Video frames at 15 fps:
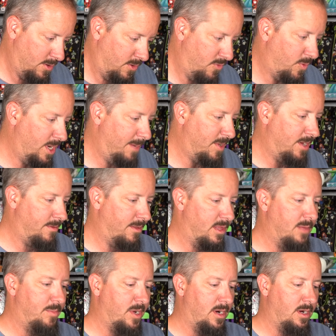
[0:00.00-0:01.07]
$20 in
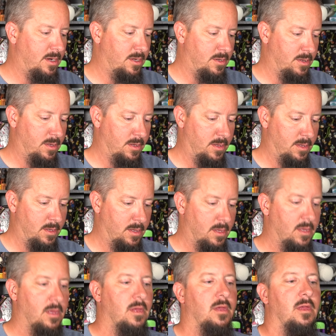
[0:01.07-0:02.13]
the park.
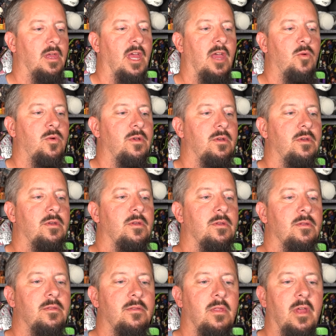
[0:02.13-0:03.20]
I will